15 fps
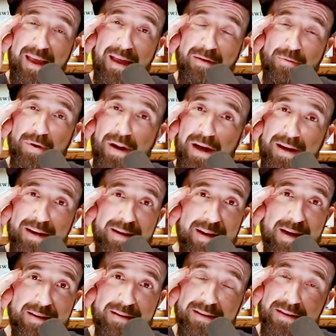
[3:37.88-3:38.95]
And we're not
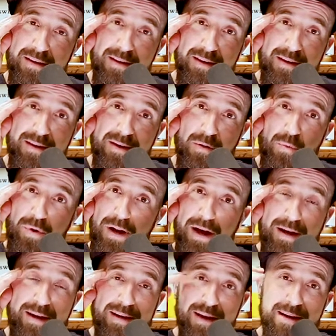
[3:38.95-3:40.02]
connecting. We're
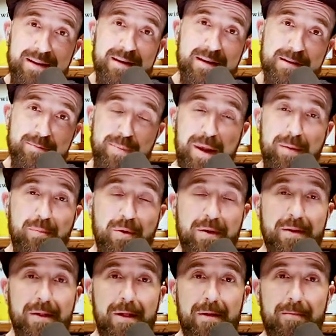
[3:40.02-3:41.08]
not connecting as
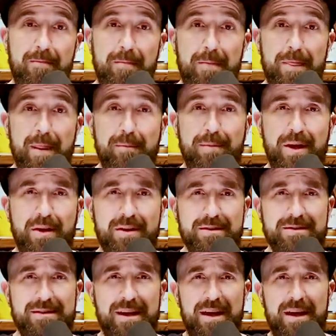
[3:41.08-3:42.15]
people,
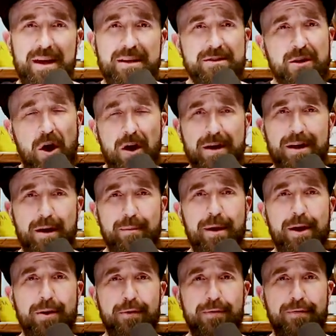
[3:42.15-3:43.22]
because talking
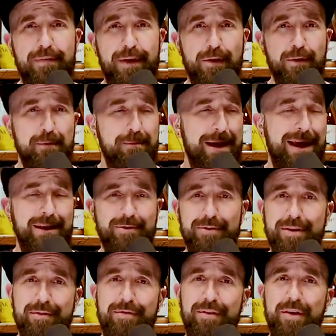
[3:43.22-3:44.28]
about your fear and
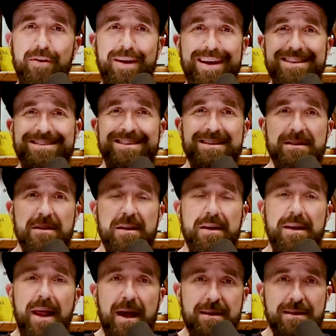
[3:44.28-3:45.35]
pandering fear isn't
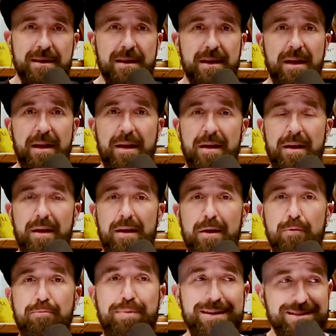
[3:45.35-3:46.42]
connecting.
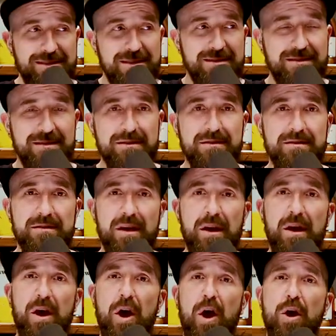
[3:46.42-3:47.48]
Businesses
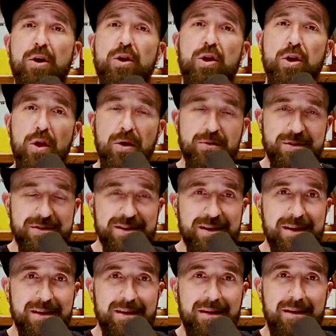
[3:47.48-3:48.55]
are
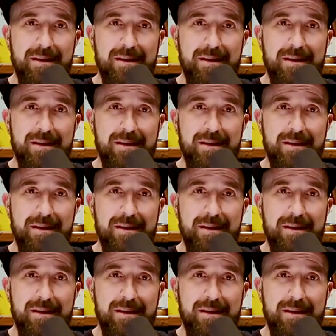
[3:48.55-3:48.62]
closing.